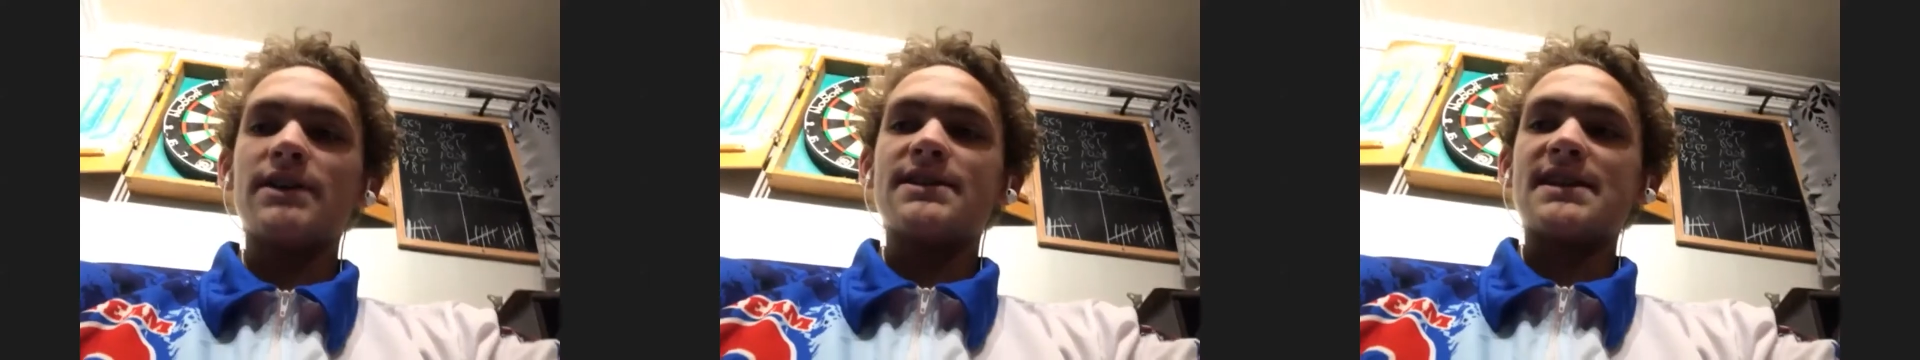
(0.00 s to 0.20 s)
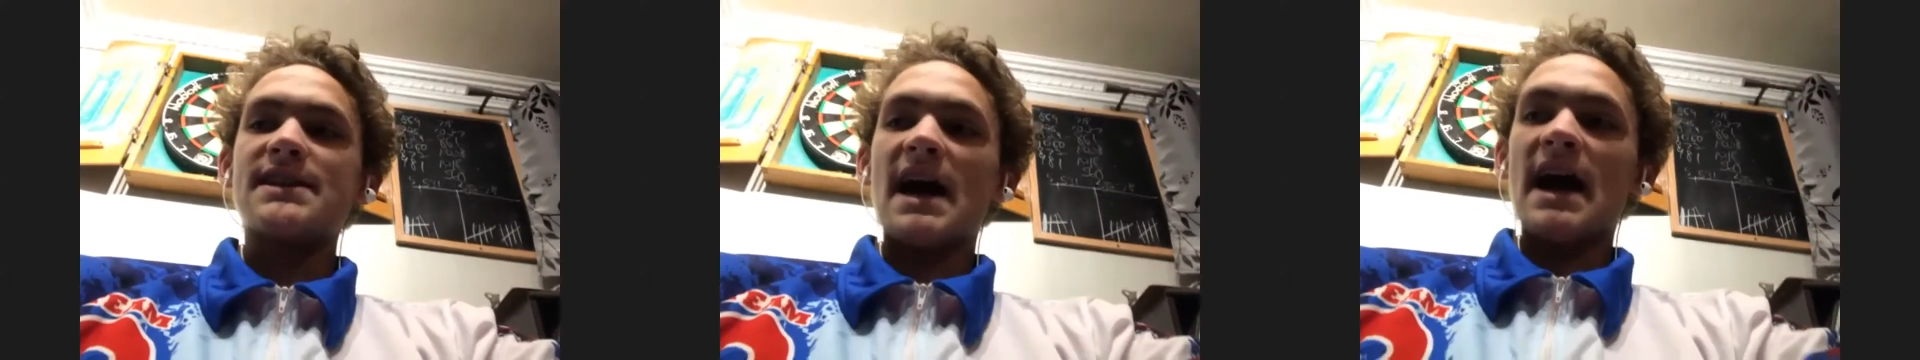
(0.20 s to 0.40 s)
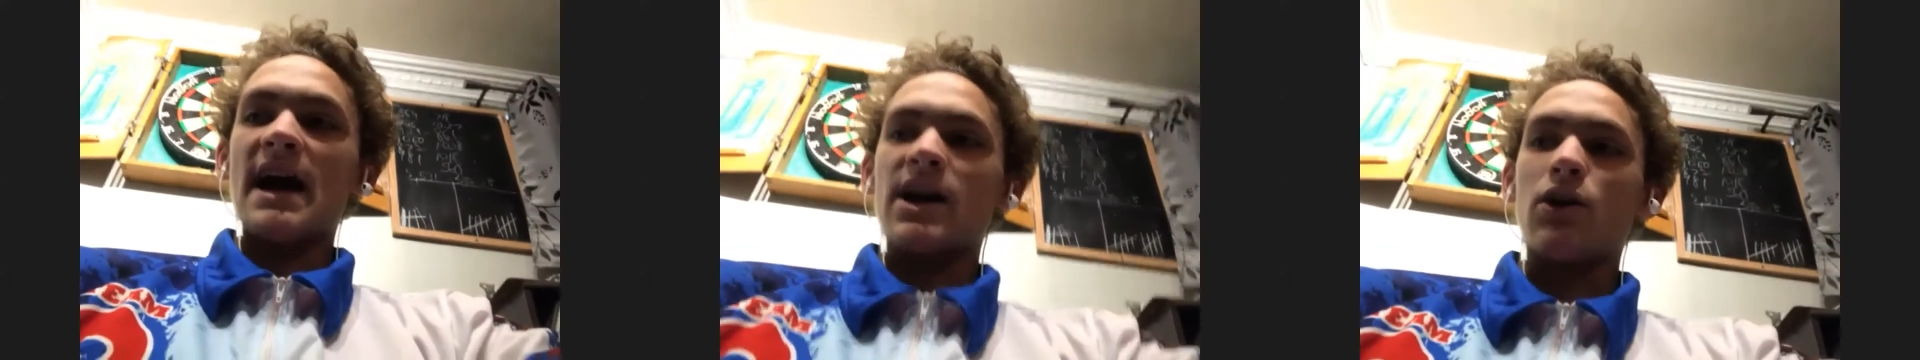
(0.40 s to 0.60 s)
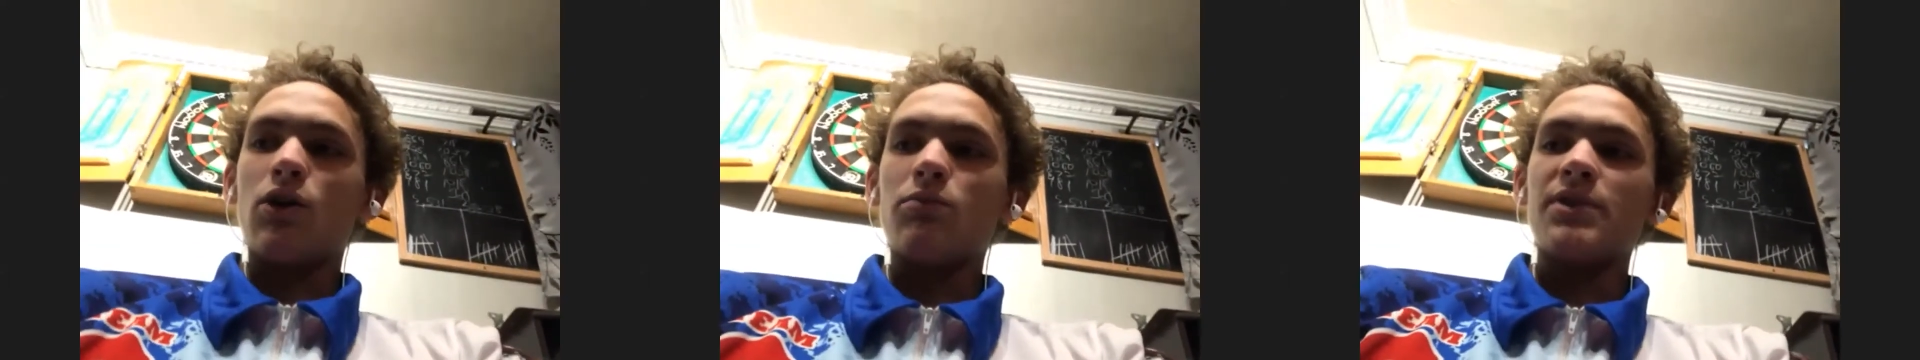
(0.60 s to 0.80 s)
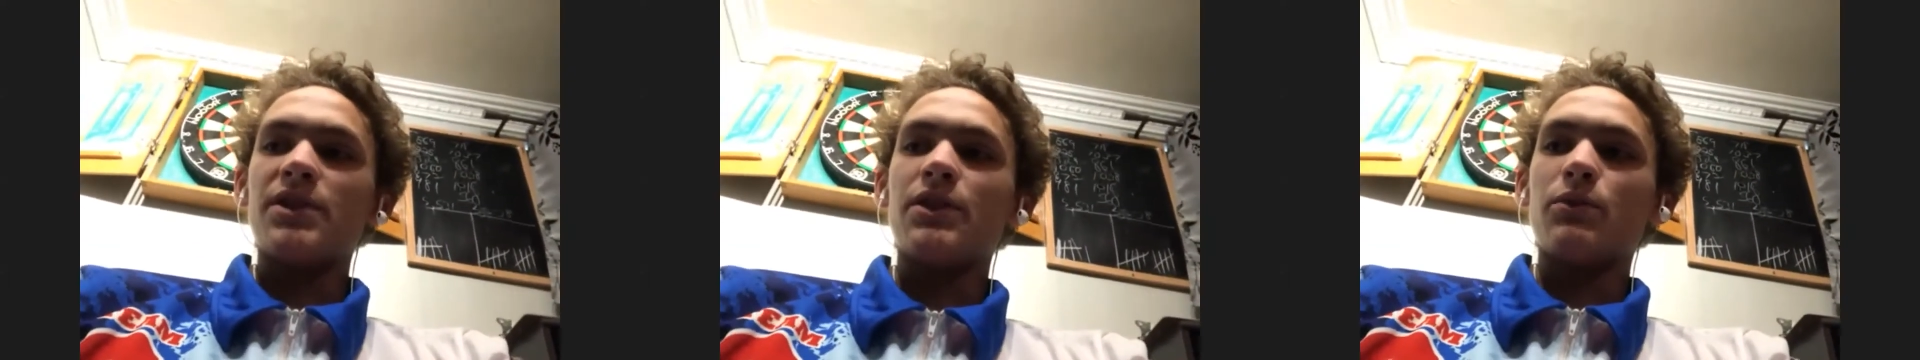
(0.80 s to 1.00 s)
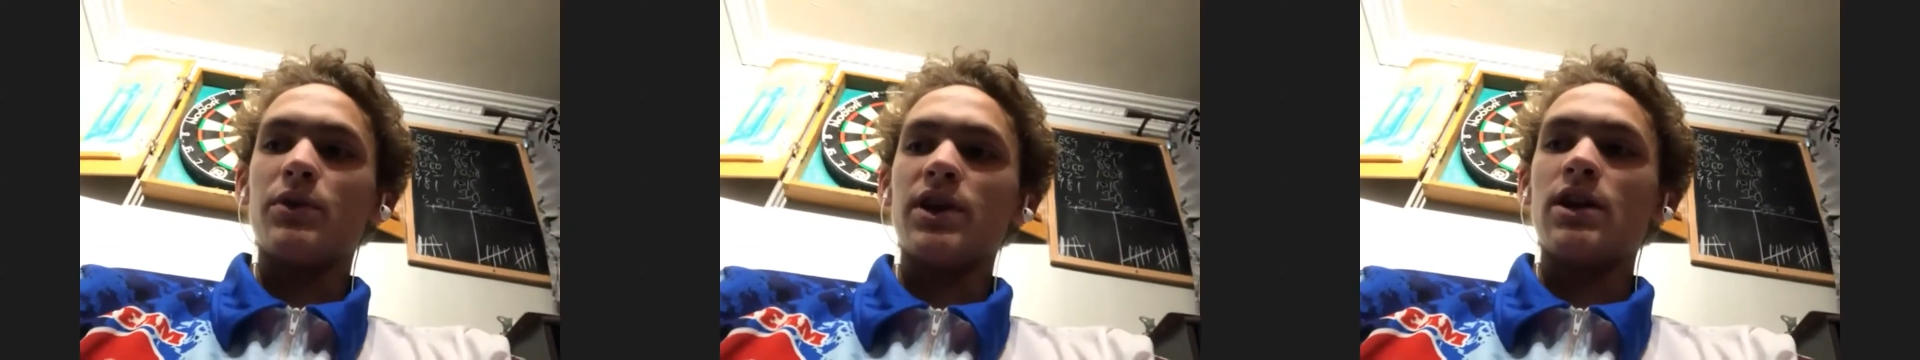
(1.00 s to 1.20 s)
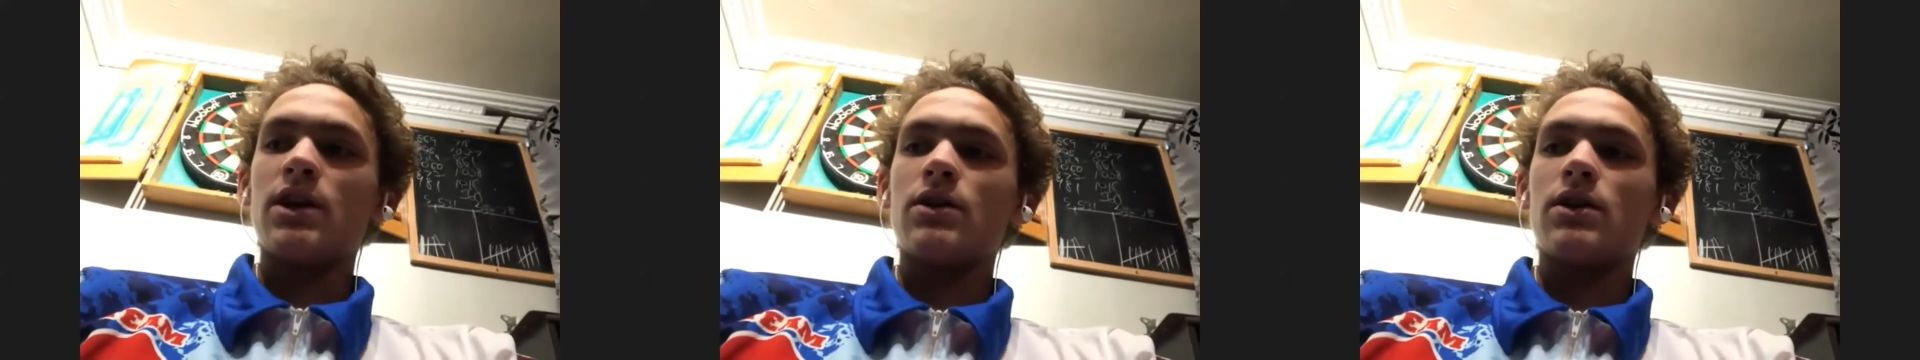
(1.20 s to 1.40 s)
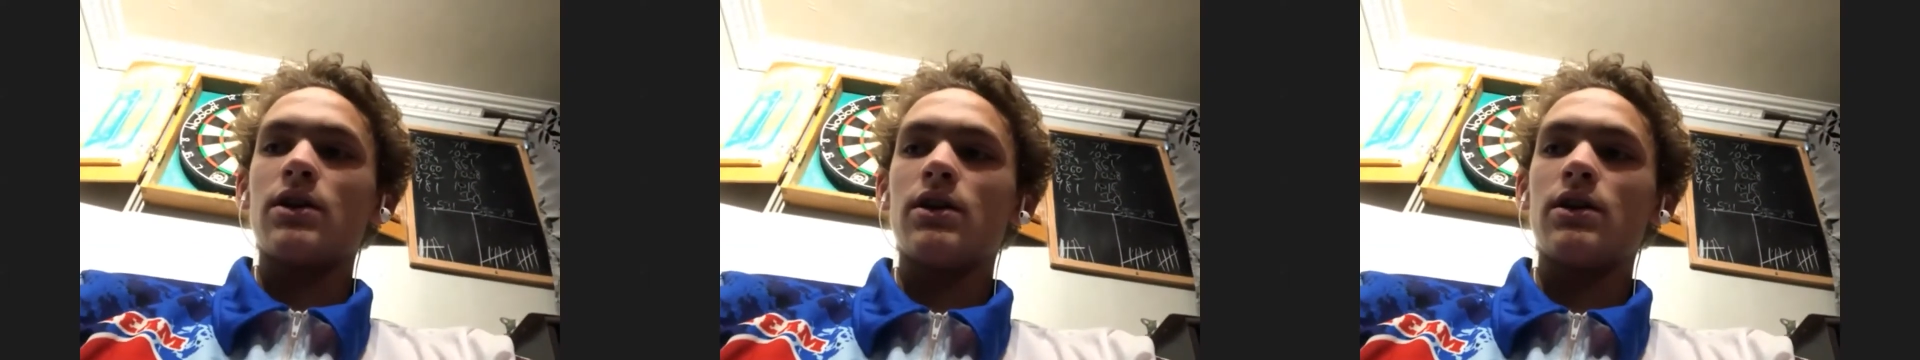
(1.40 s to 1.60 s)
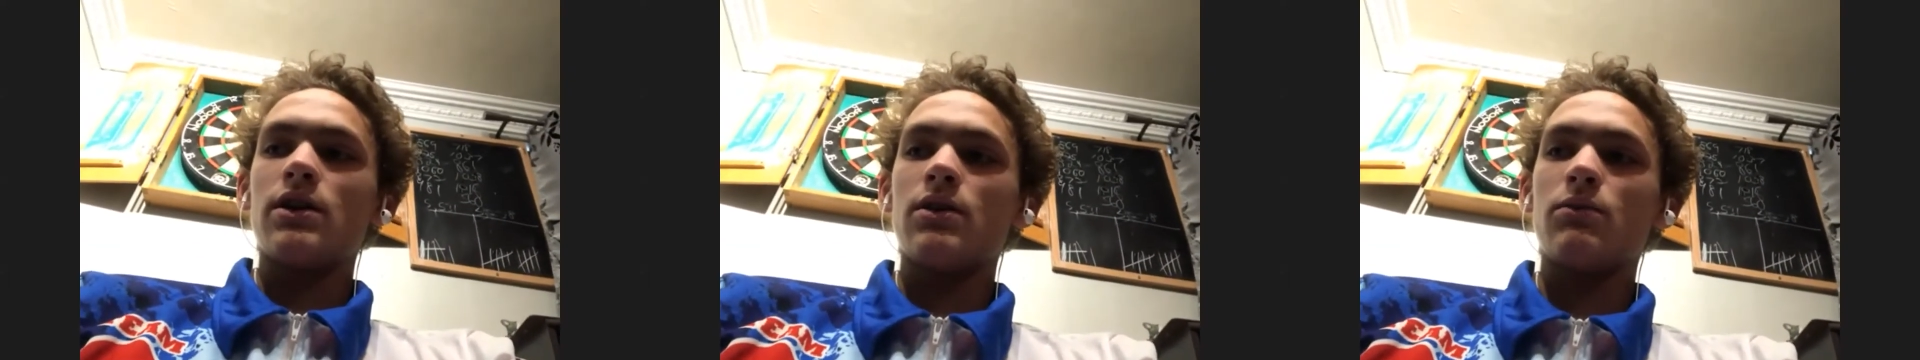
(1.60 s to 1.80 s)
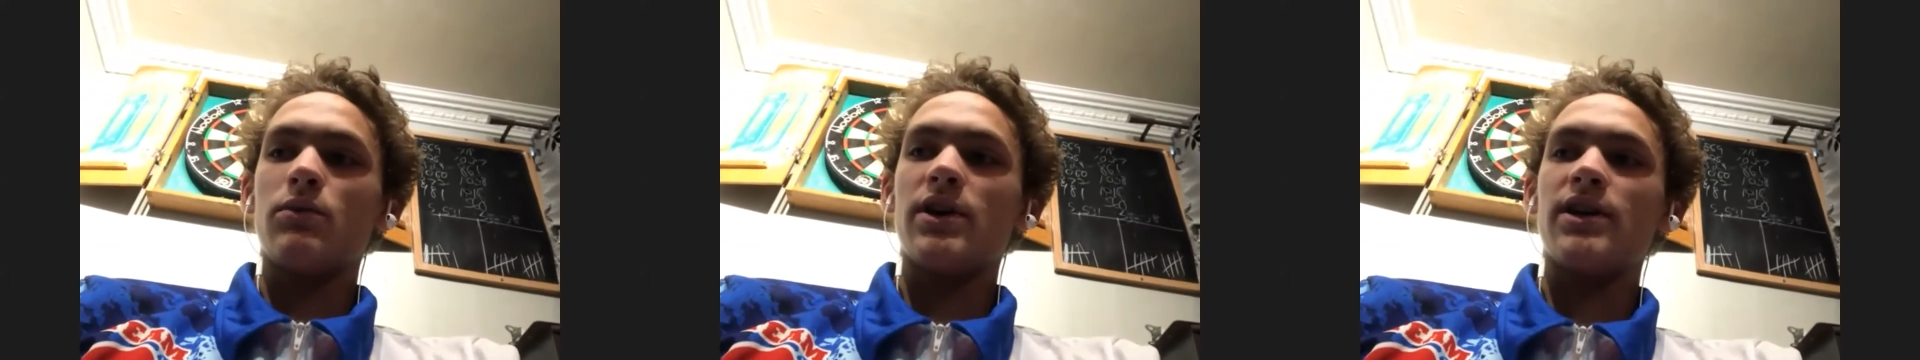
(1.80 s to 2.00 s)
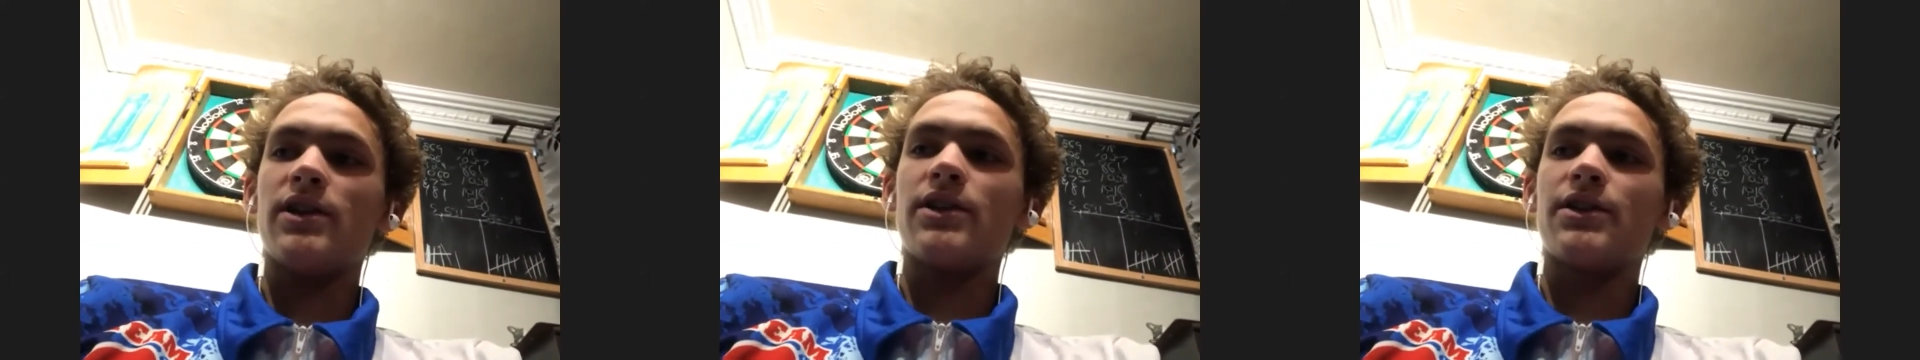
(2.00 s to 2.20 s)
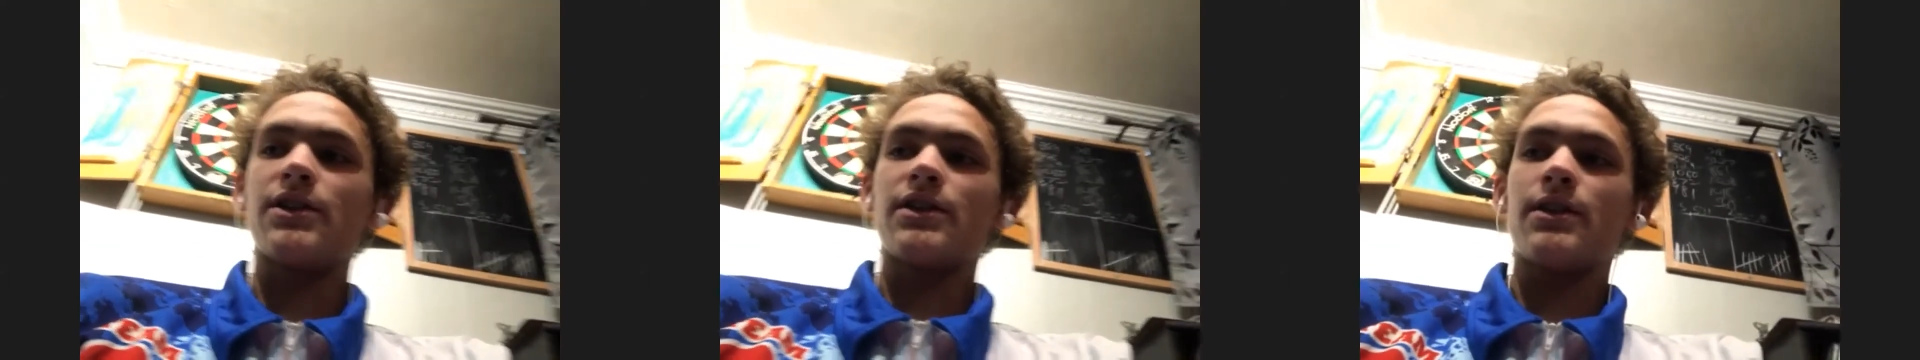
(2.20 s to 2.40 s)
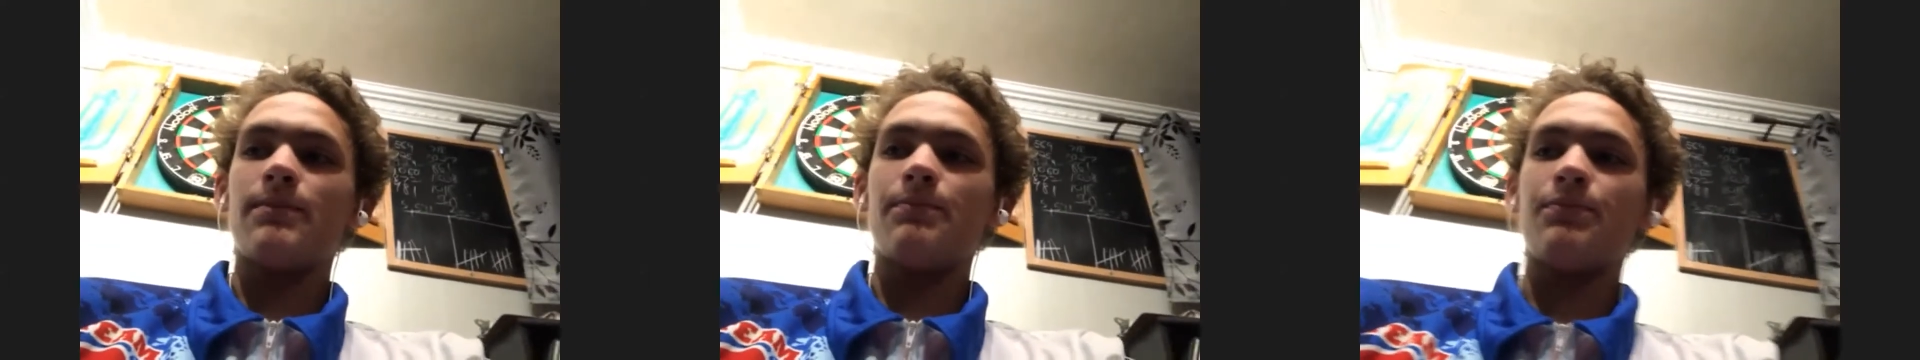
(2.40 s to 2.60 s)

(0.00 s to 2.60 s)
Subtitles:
Zach opened the week with